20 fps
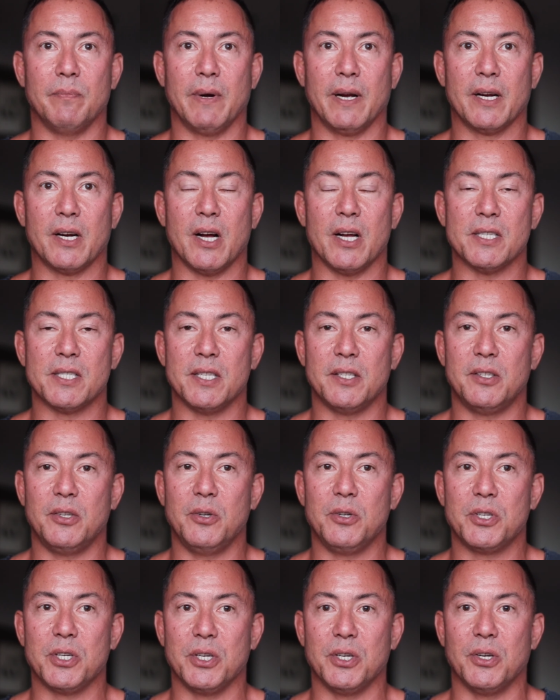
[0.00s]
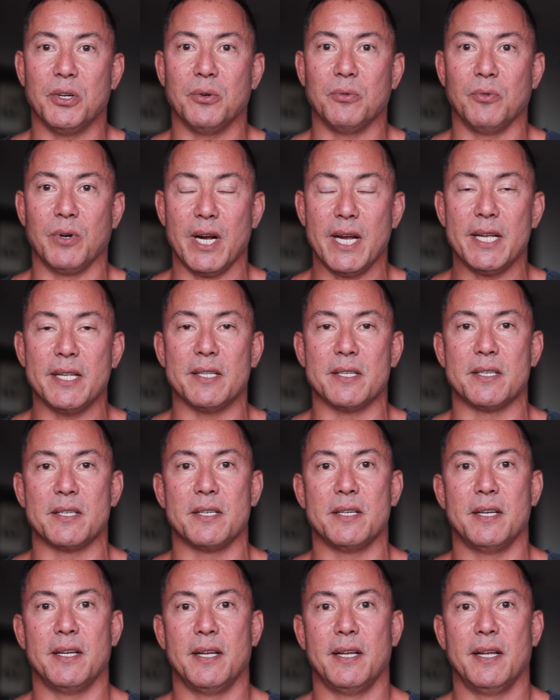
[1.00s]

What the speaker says: my constitutional rights.